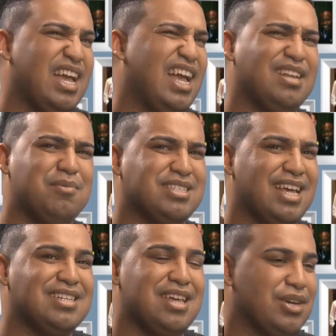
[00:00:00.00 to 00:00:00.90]
And
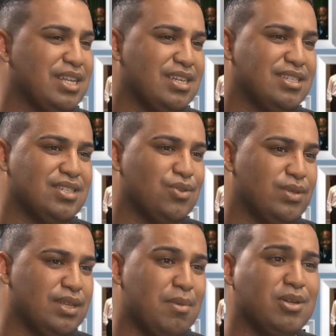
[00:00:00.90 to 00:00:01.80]
besides, our careers are
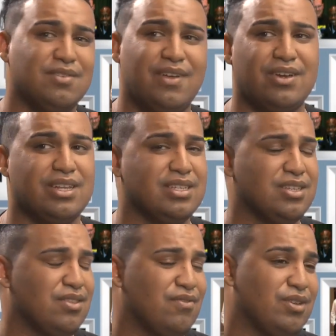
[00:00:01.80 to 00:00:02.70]
sorted. Most of our careers
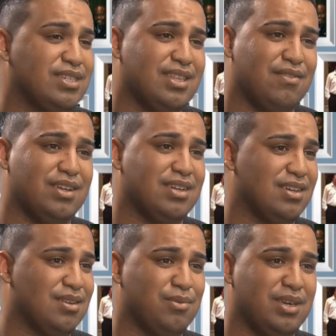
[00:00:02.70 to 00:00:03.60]
on The Voice South Africa,
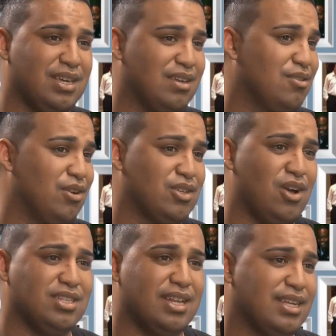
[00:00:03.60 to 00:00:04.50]
we got
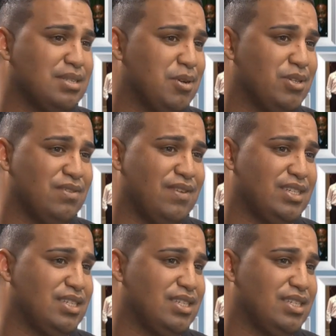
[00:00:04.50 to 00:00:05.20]
contracts. Most of us.